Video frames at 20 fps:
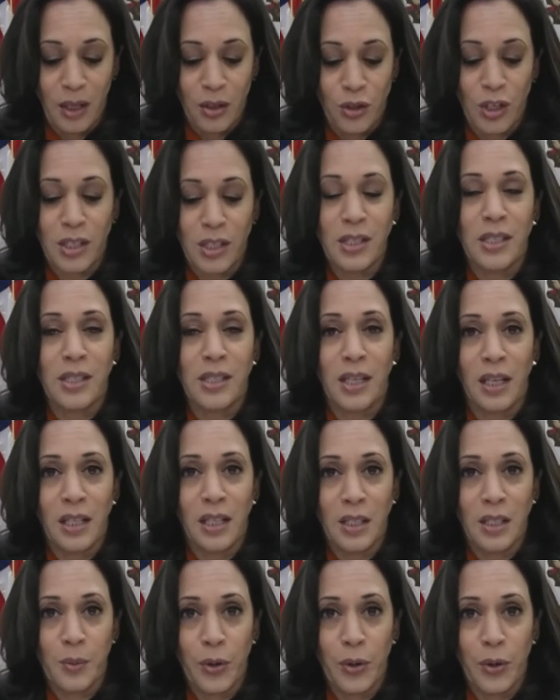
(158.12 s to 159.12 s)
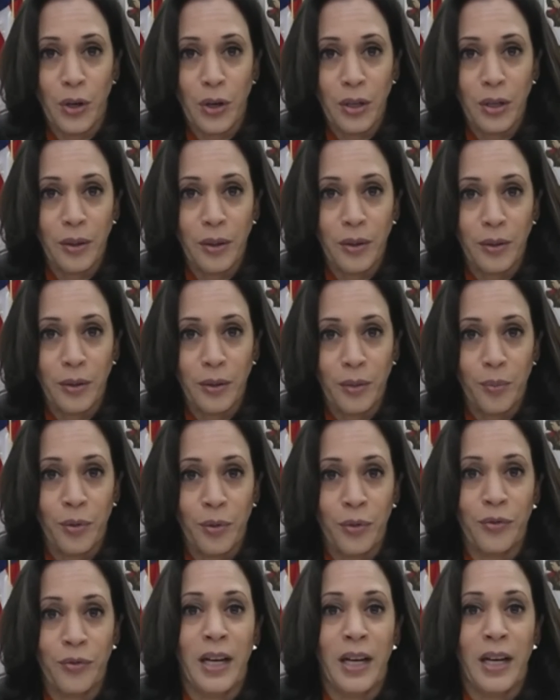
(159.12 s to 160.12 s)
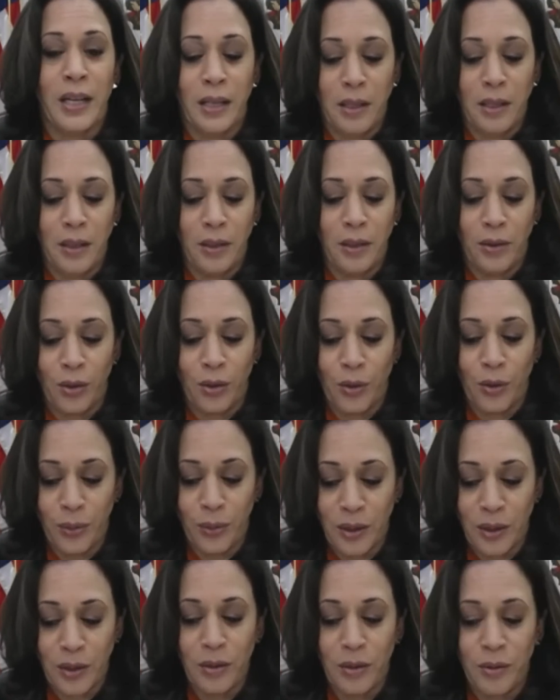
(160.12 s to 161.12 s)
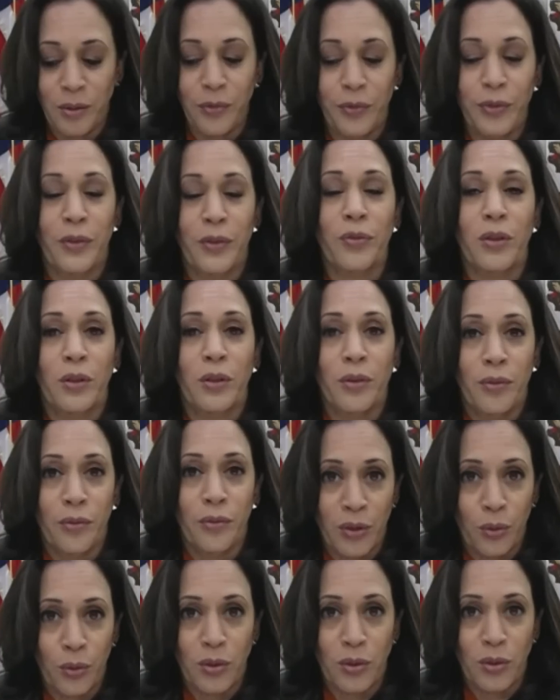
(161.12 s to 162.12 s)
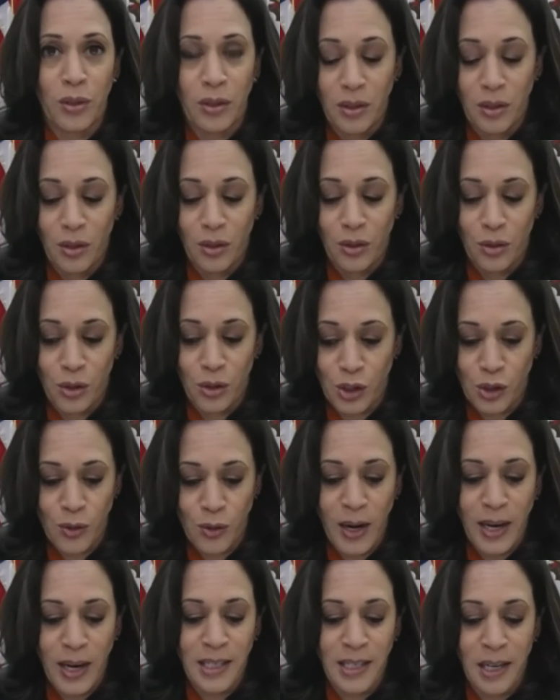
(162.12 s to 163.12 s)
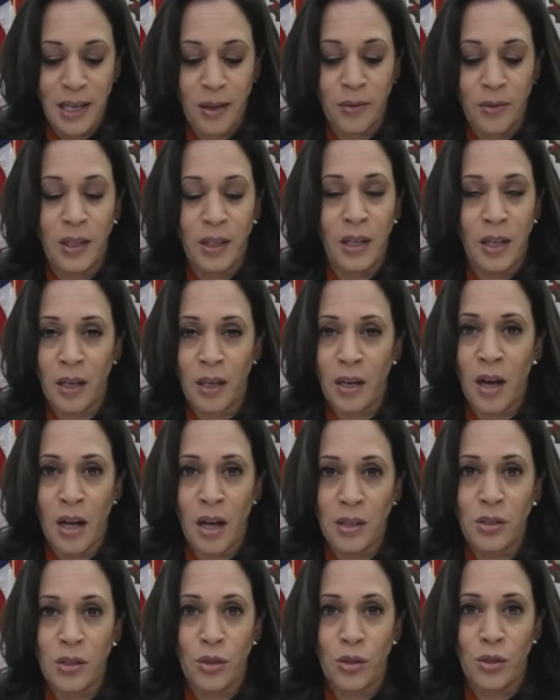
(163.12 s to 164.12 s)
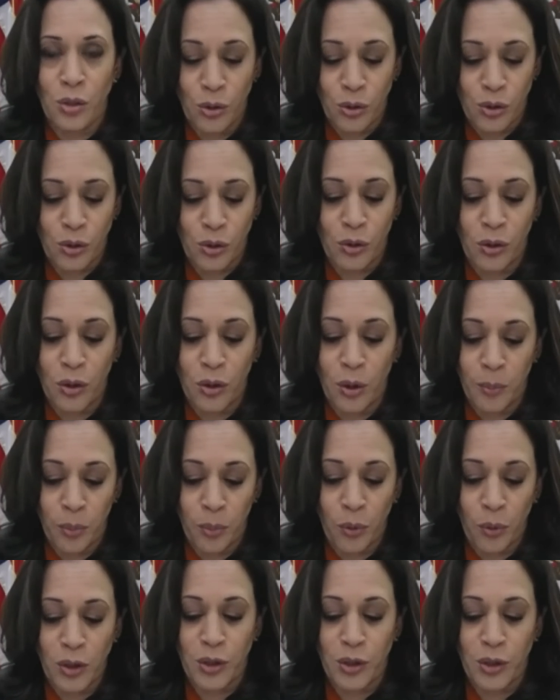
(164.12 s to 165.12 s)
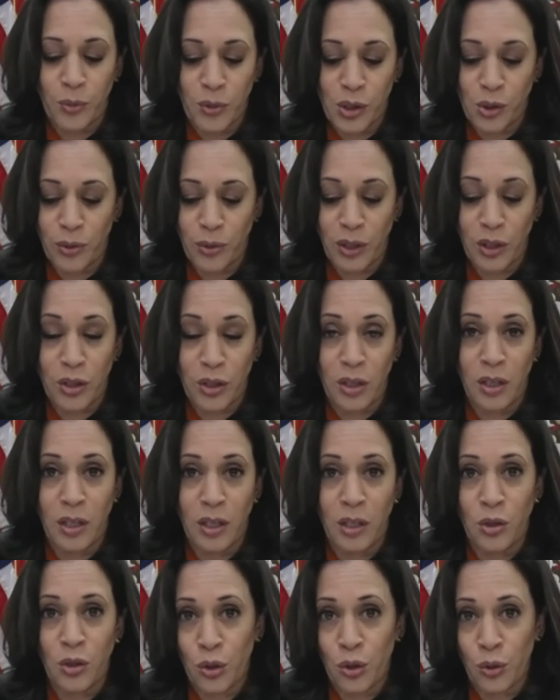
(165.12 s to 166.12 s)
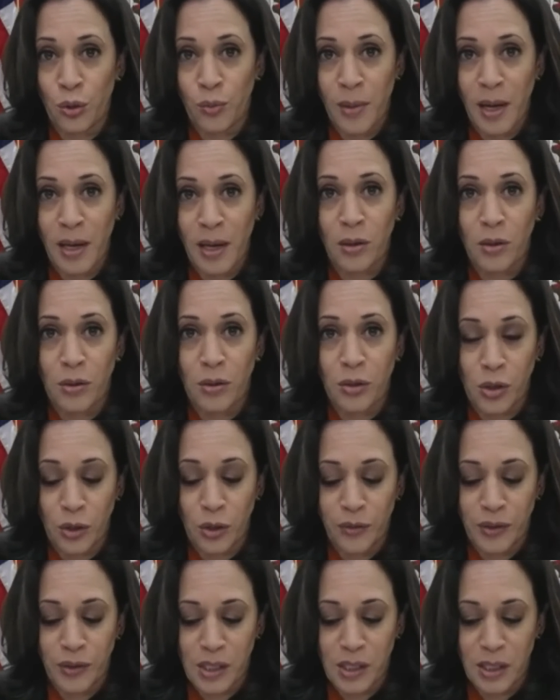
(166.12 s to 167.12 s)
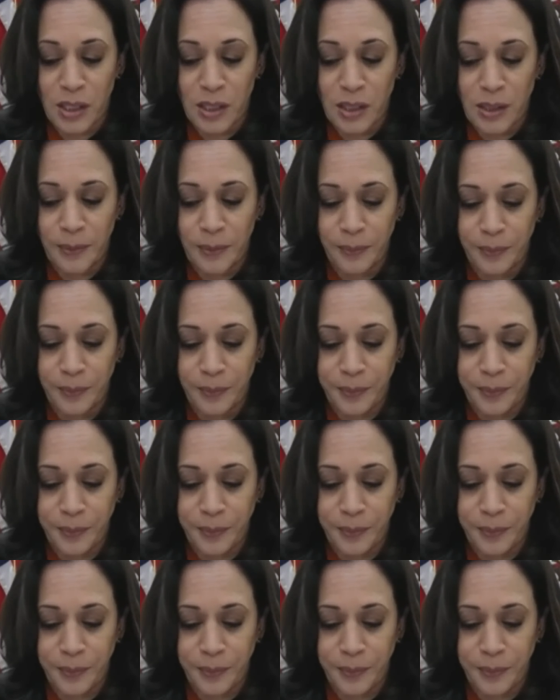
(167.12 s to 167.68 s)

Justice Ginsburg provided the critical fifth vote to strike down the unconstitutional abortion restriction in June Medical Services.